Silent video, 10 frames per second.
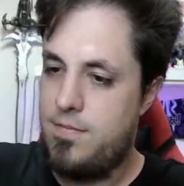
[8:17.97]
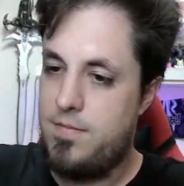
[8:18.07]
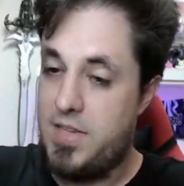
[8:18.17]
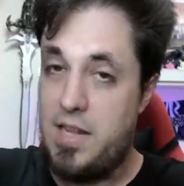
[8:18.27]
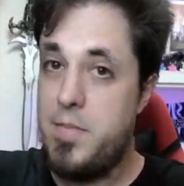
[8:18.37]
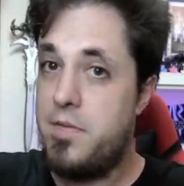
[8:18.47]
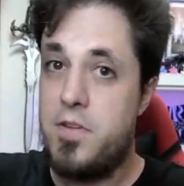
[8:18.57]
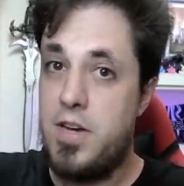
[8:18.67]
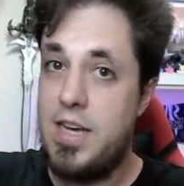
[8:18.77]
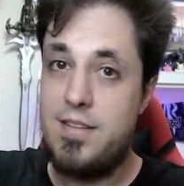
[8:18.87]
Tell me if
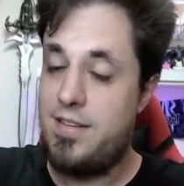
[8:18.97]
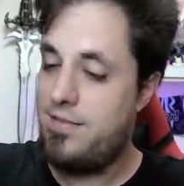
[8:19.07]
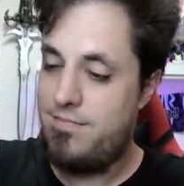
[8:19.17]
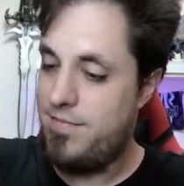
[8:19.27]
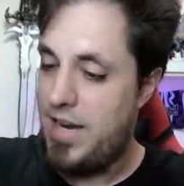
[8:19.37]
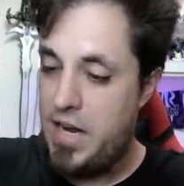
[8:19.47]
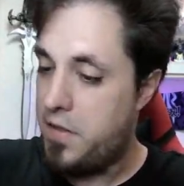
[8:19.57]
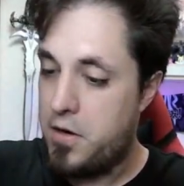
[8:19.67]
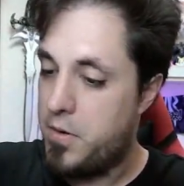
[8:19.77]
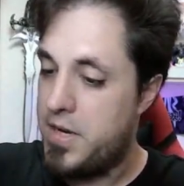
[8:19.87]
you get
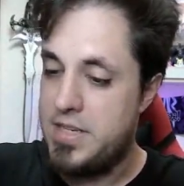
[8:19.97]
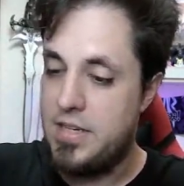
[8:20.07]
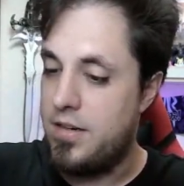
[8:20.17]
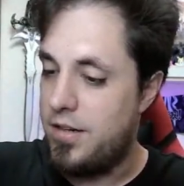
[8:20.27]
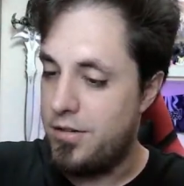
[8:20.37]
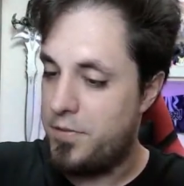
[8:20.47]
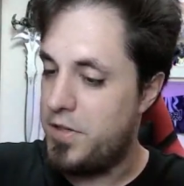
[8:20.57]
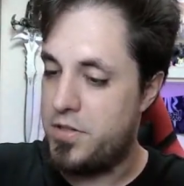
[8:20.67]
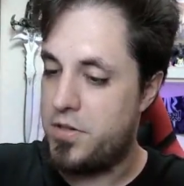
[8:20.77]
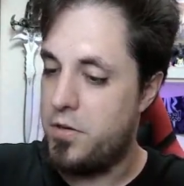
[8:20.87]
anything crazy out of
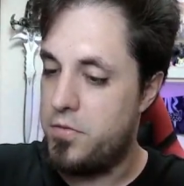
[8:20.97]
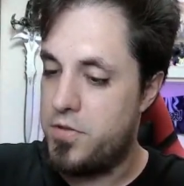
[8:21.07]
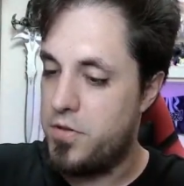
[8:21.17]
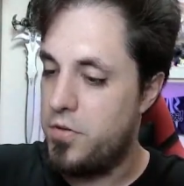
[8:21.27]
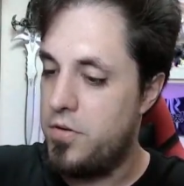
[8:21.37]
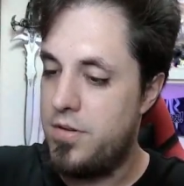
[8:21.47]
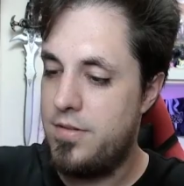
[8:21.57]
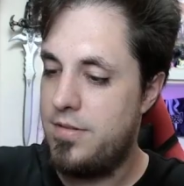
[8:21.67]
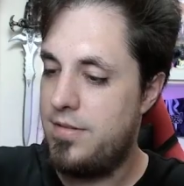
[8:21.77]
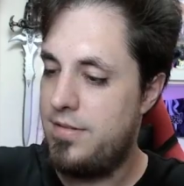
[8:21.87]
those codes too.
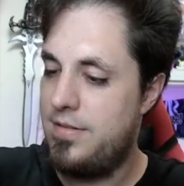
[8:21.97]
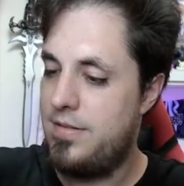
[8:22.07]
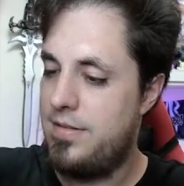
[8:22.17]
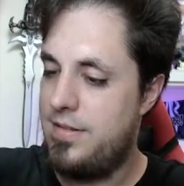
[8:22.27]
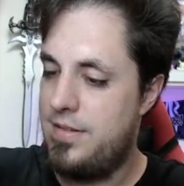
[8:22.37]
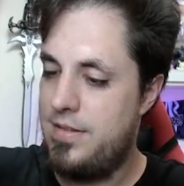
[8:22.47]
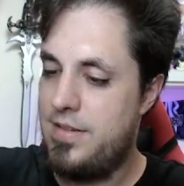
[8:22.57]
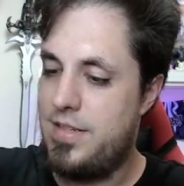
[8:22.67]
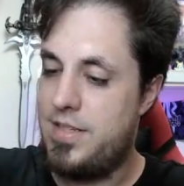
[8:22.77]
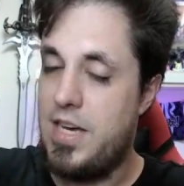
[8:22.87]

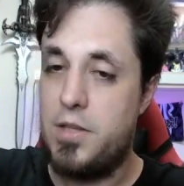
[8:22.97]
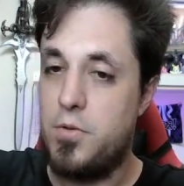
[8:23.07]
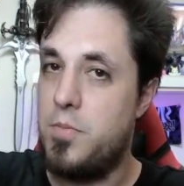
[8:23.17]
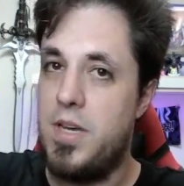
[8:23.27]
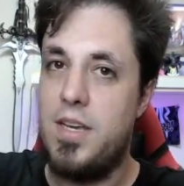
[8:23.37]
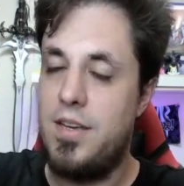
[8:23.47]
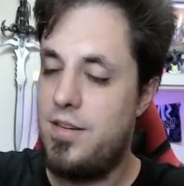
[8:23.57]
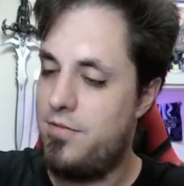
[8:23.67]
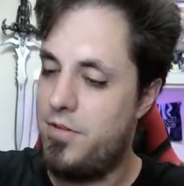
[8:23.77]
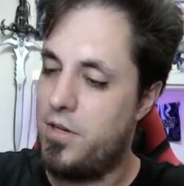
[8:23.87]
That would be
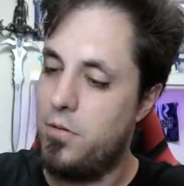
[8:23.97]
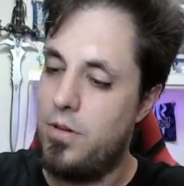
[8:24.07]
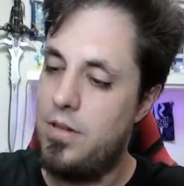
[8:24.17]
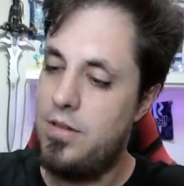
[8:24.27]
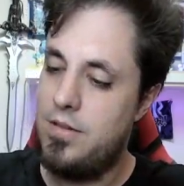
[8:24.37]
really cool